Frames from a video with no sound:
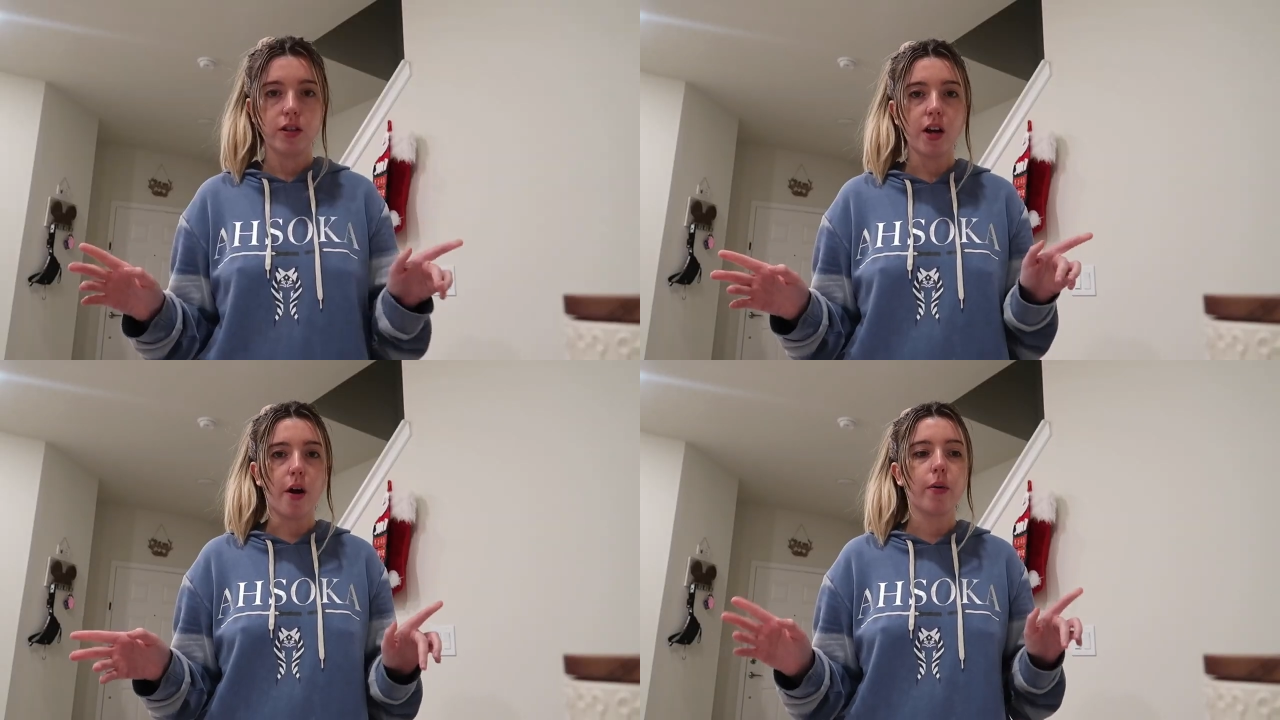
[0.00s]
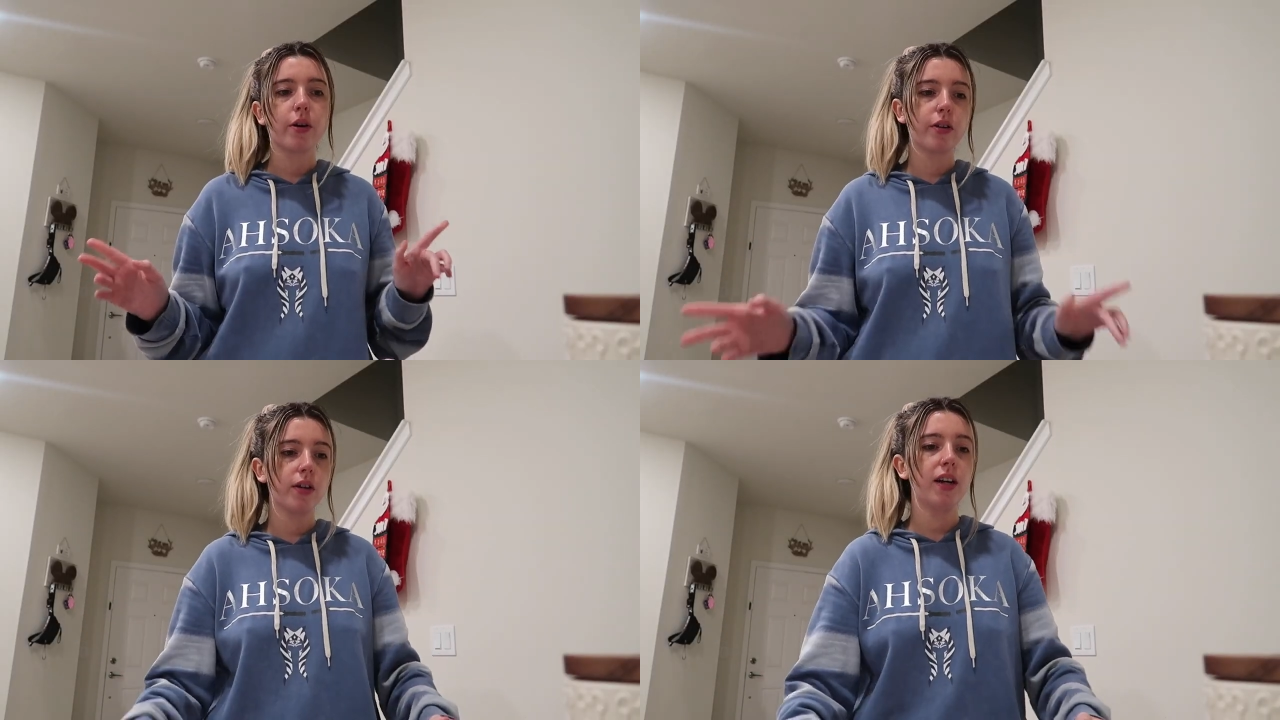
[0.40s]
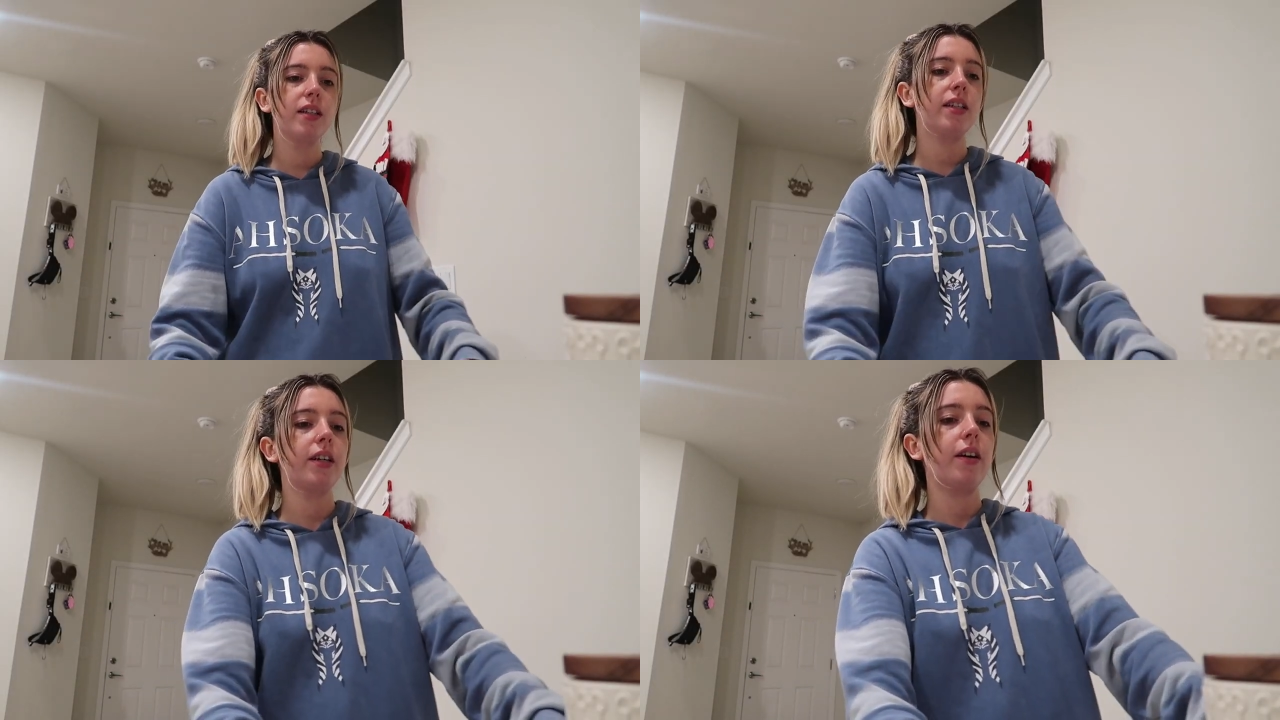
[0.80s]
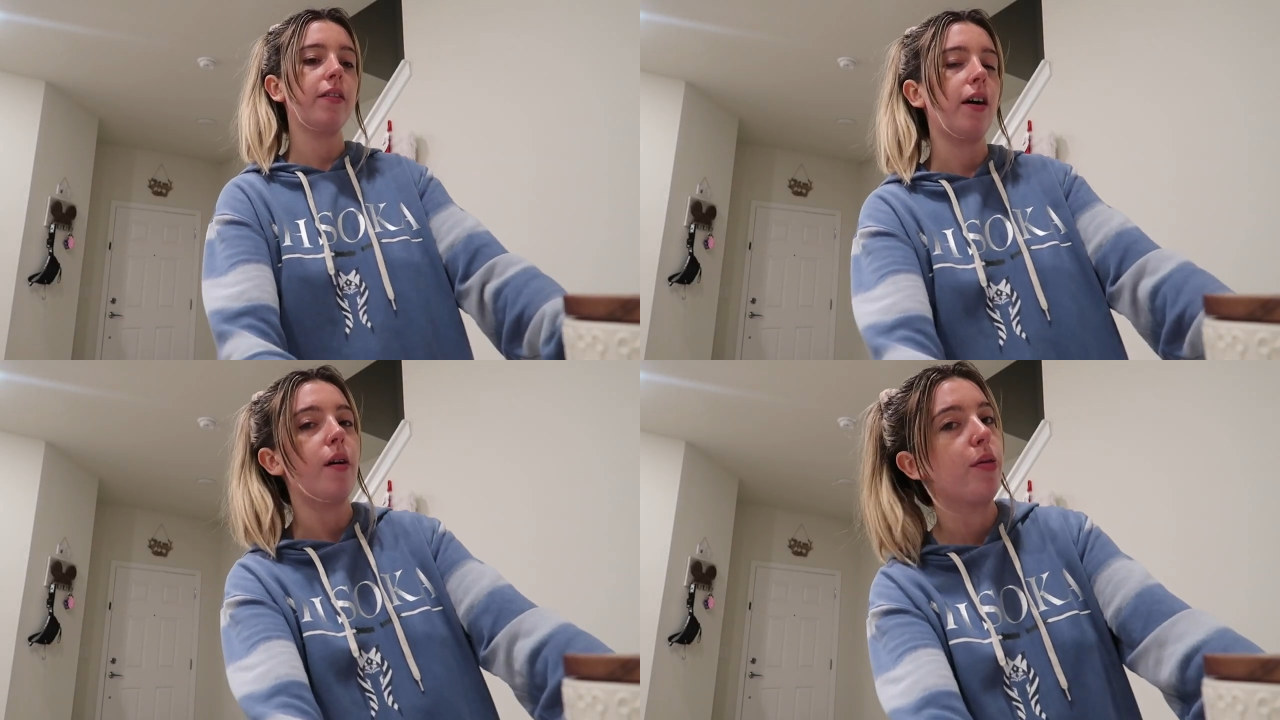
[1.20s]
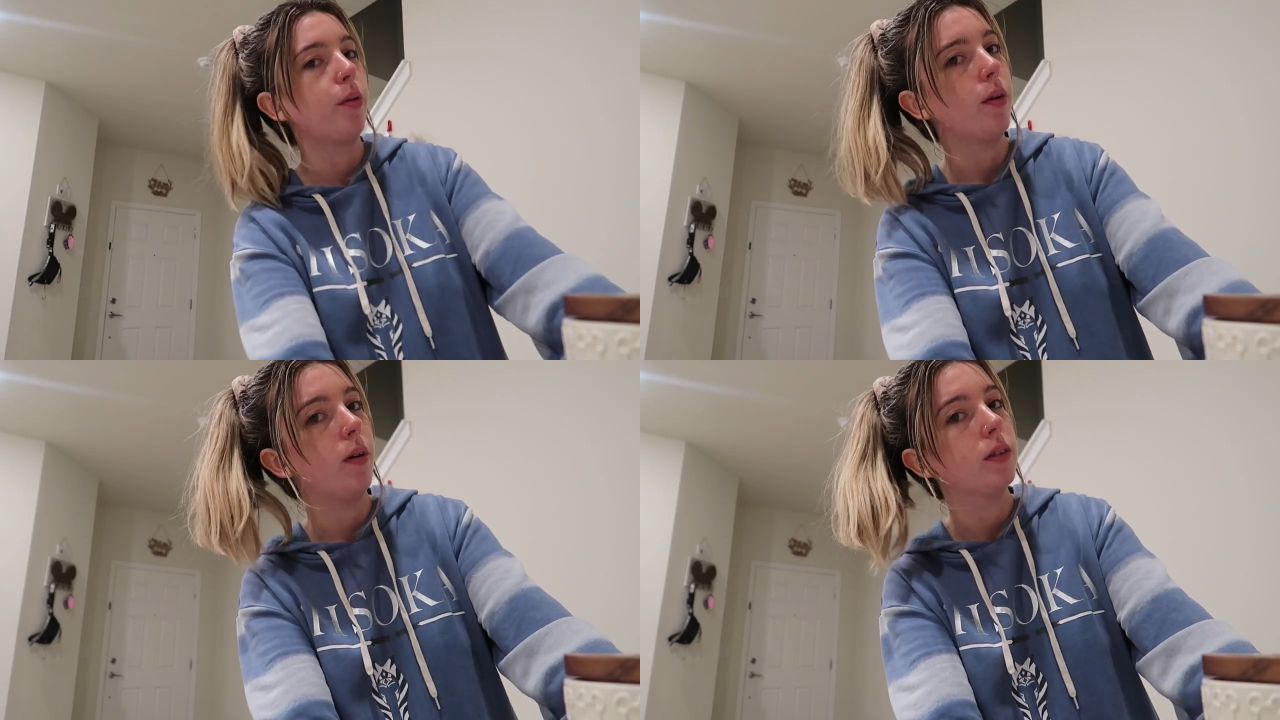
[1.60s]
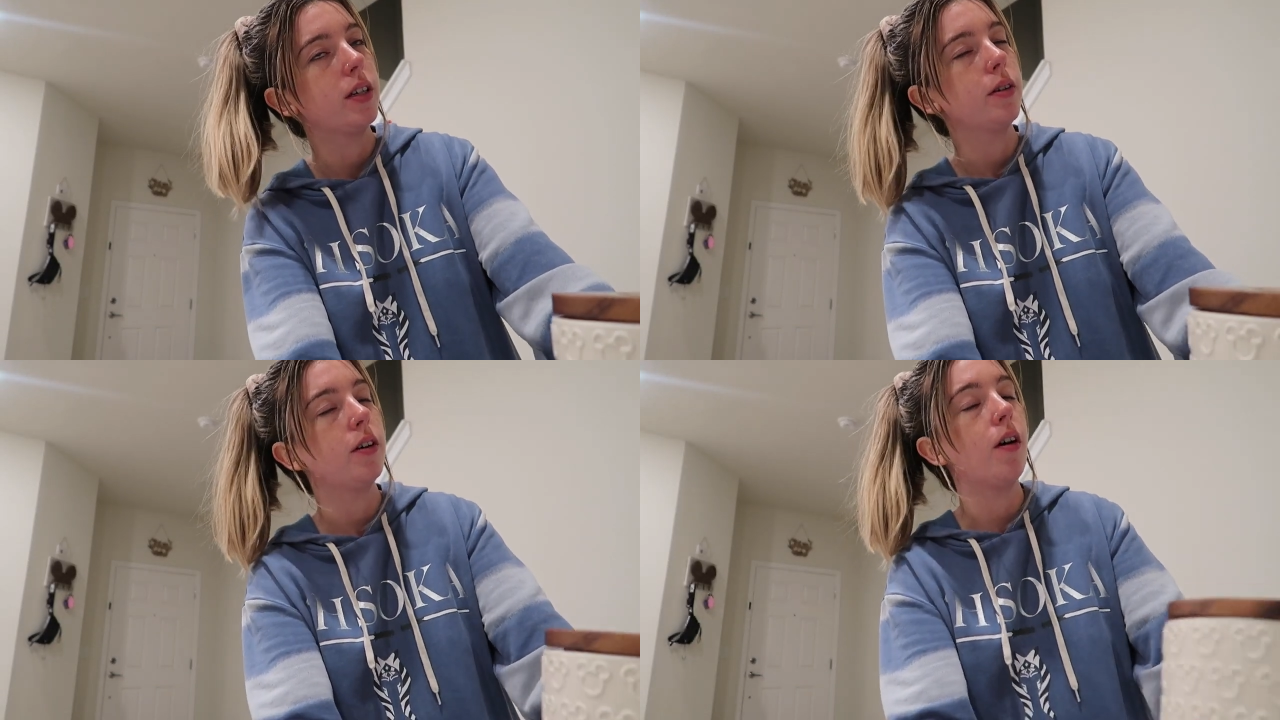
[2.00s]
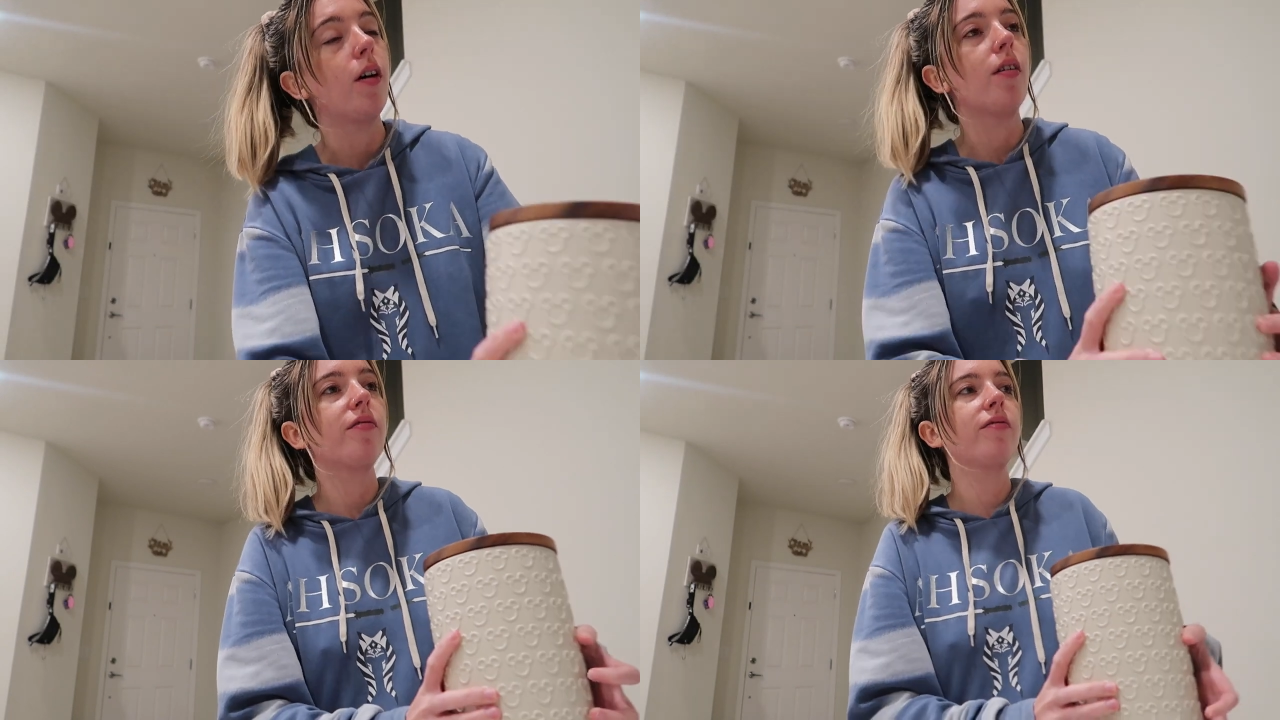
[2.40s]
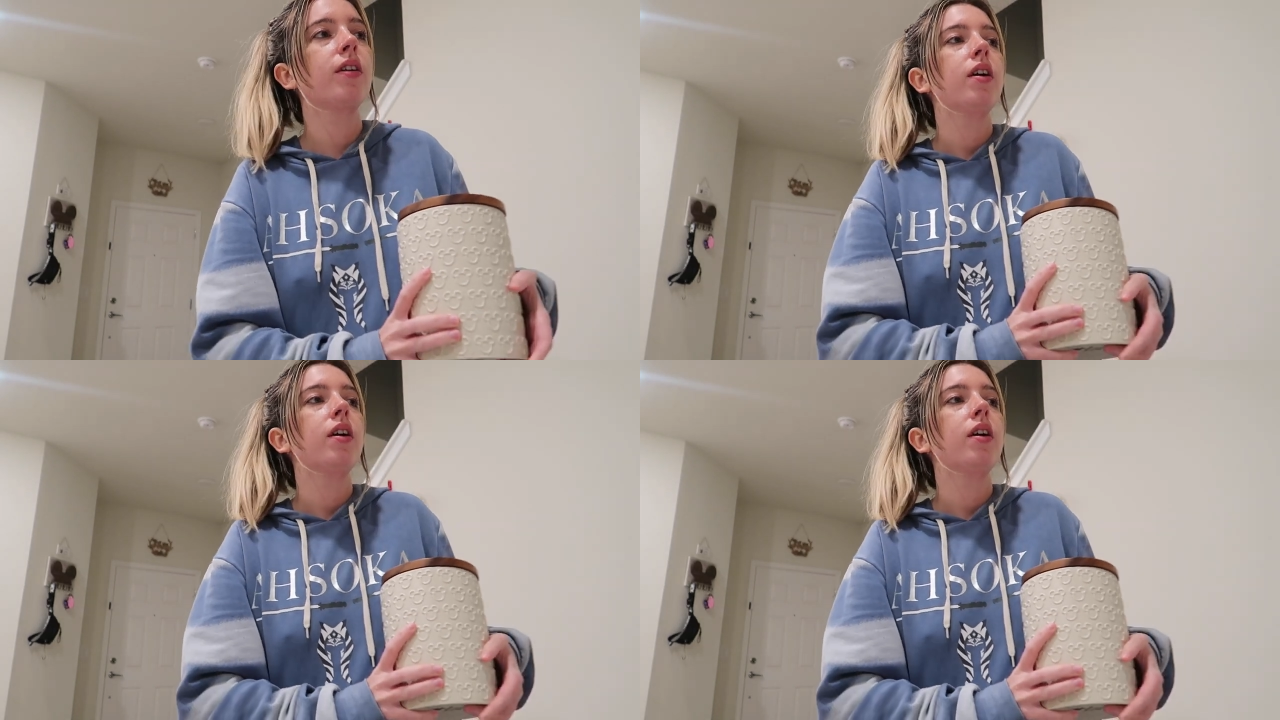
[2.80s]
So a good idea that I thought of